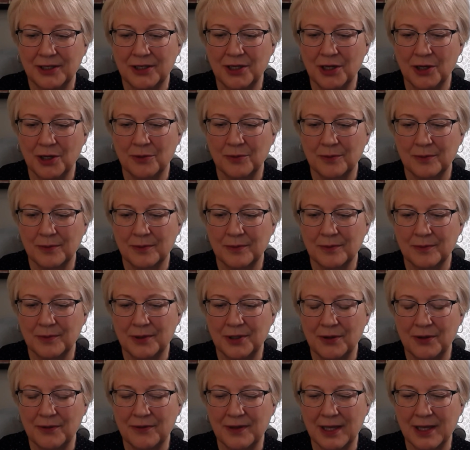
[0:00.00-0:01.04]
you know
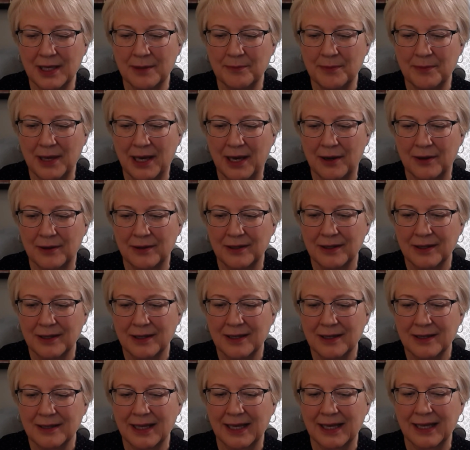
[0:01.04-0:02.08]
when you think about
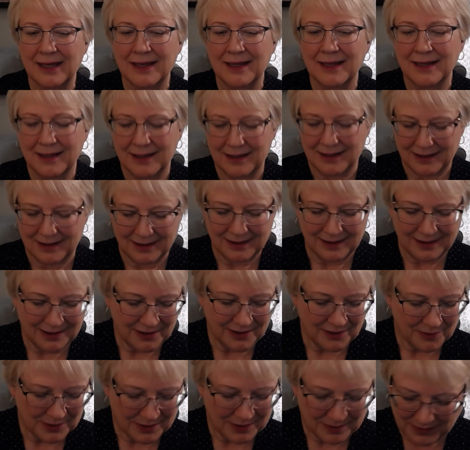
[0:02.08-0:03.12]
like
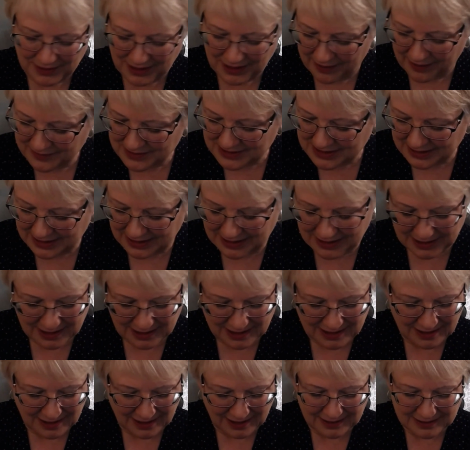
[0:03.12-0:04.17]
you know when I was a
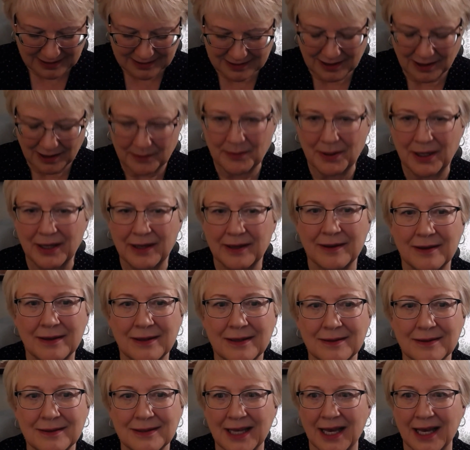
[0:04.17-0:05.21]
kid, I saw my
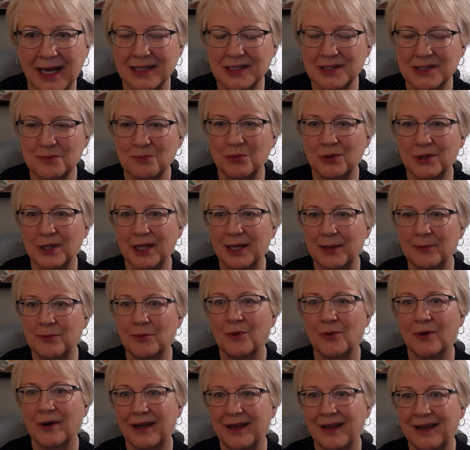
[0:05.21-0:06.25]
dad's
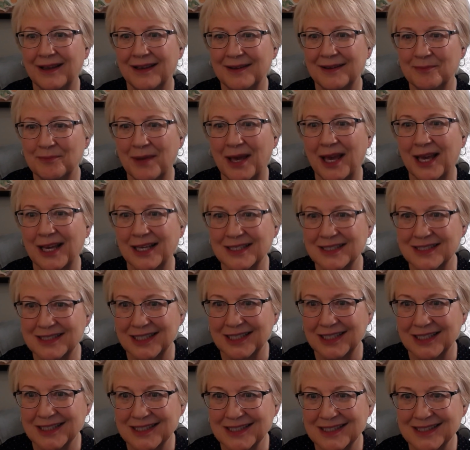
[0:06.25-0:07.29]
Playboy
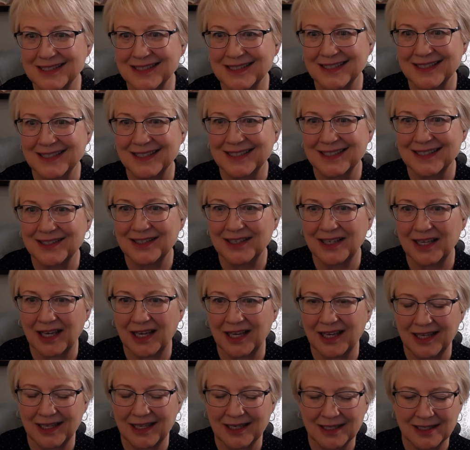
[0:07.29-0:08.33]
magazines.
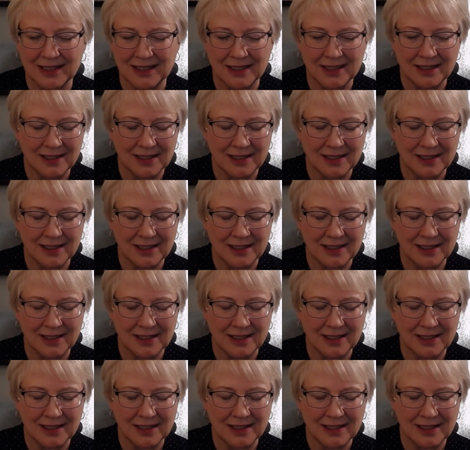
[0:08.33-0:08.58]
Okay.